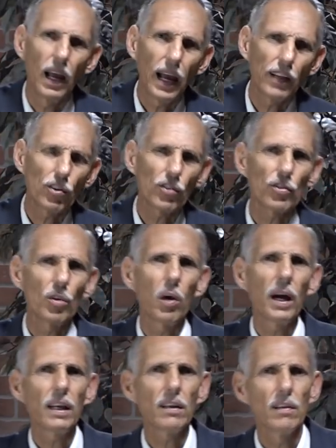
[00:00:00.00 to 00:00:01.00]
And Sister
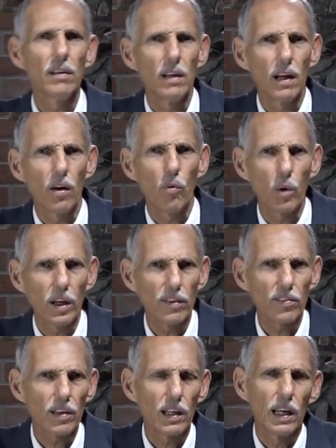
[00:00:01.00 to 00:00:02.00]
White
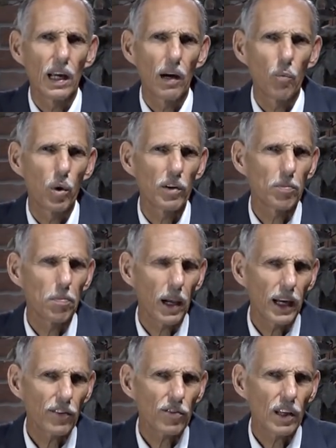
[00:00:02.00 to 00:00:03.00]
was
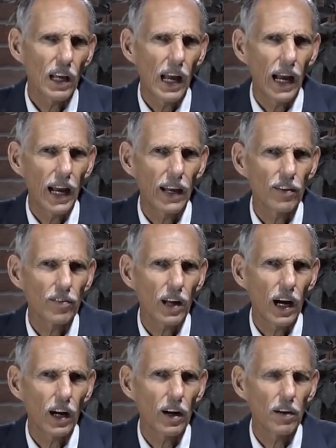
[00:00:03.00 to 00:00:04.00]
blessed as
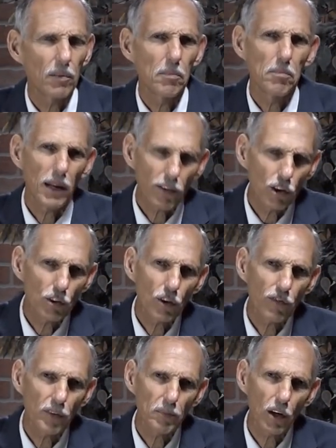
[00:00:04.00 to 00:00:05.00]
our
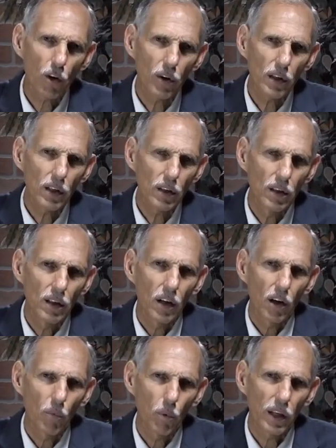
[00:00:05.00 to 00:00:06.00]
messenger from the Lord
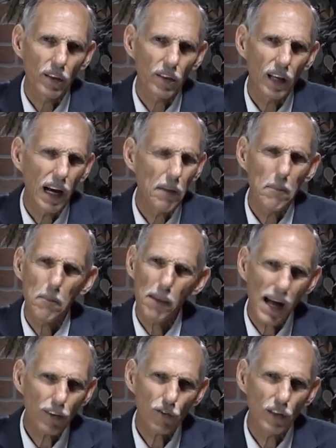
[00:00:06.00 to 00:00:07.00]
with a
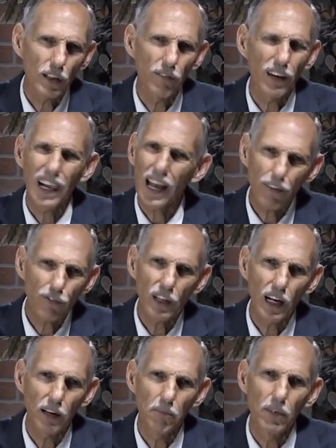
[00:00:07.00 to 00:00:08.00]
massive
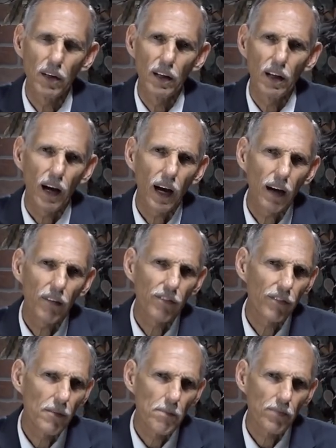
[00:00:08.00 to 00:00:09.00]
lifetime
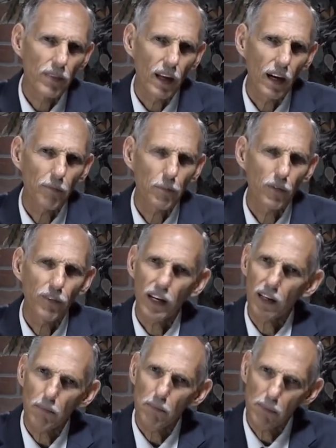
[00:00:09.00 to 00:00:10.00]
of
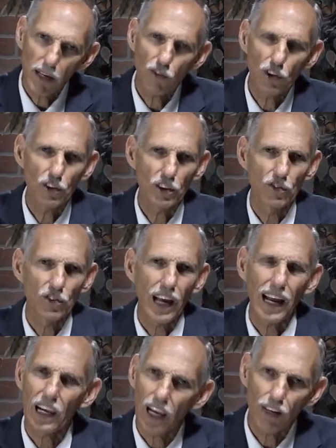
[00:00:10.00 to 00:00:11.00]
prophetic messages
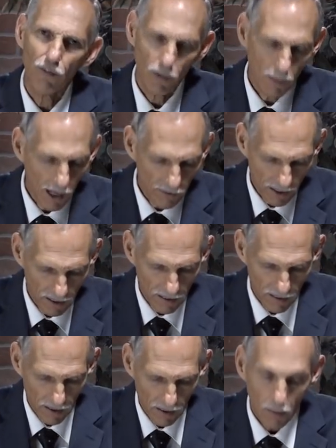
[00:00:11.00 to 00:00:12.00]
and light from heaven.
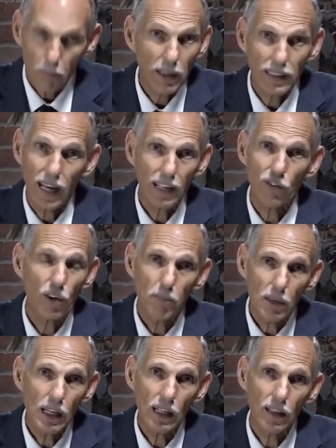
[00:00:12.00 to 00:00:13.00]
But that doesn't
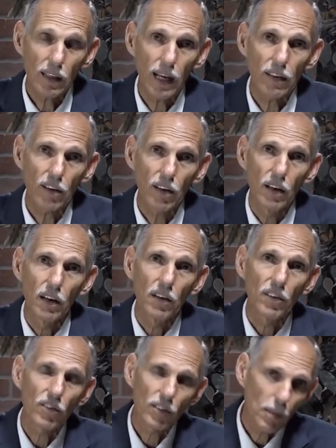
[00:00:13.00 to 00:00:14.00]
mean that
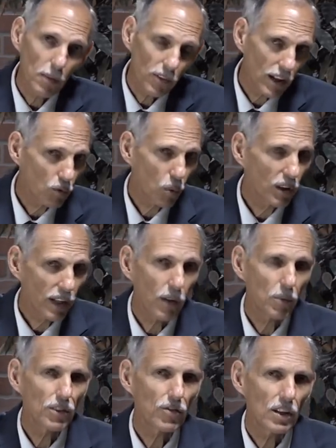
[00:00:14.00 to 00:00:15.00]
some of us will
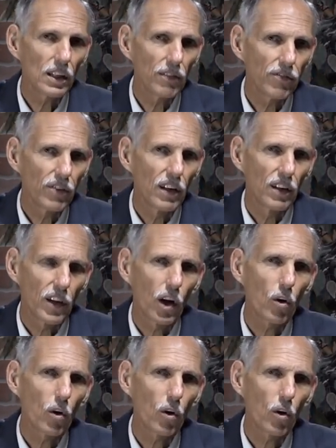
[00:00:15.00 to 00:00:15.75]
not receive the